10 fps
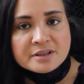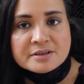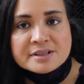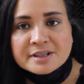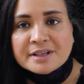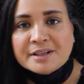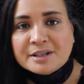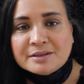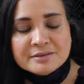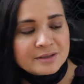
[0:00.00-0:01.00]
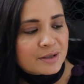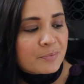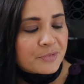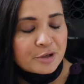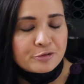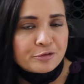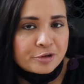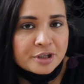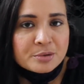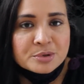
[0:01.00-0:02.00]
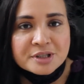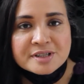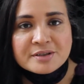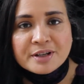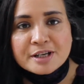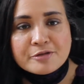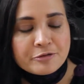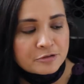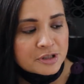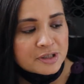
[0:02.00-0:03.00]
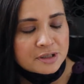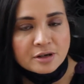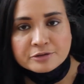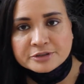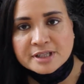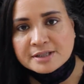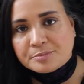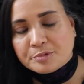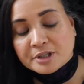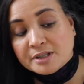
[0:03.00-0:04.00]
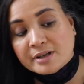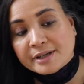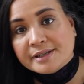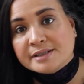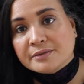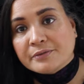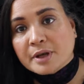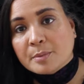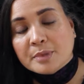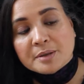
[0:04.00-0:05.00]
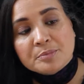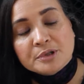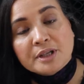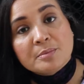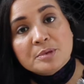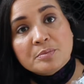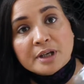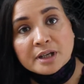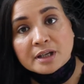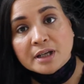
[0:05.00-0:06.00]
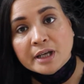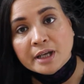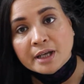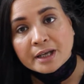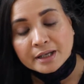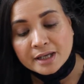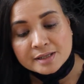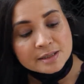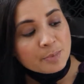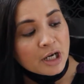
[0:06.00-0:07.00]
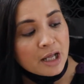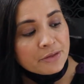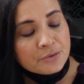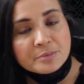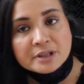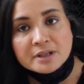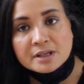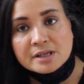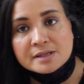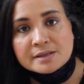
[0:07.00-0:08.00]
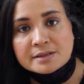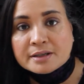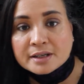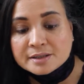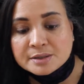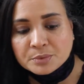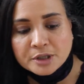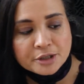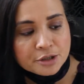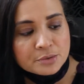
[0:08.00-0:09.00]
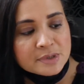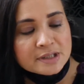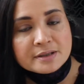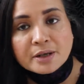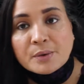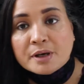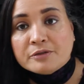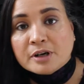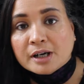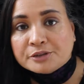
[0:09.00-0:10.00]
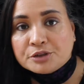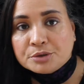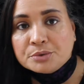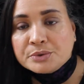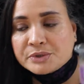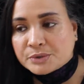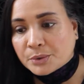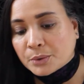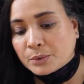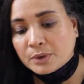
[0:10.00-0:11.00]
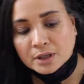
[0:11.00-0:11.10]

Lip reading: they're sending something free. Who doesn't like free stuff? That's pretty nice of them. I put them in my guest bathroom in case the guests want to use it. Now I've got two, so